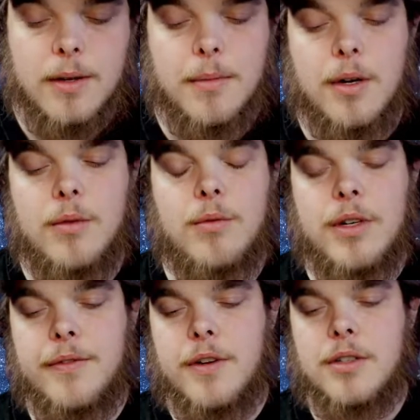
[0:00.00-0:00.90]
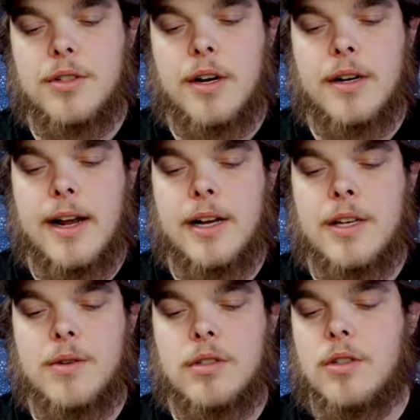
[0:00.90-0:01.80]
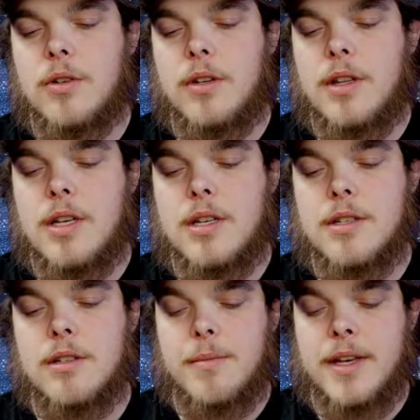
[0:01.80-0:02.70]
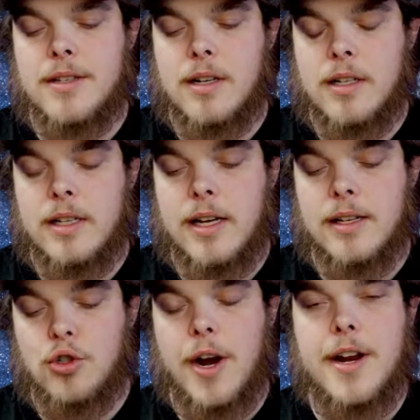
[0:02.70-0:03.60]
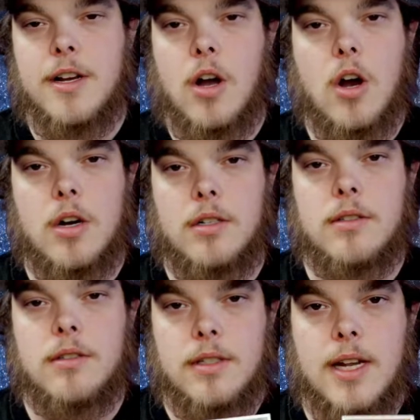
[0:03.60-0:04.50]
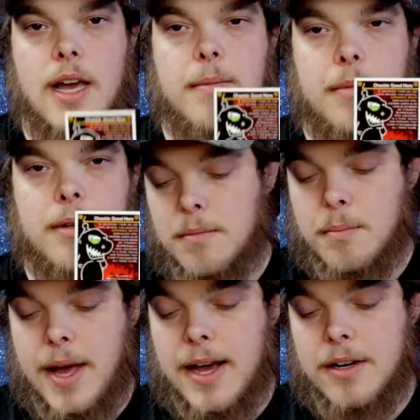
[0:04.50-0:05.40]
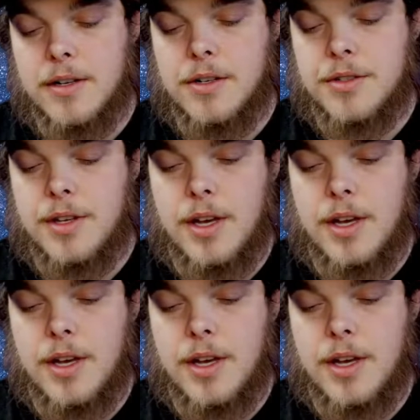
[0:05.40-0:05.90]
But when he first started out, he was doing these basically like trading card type backers,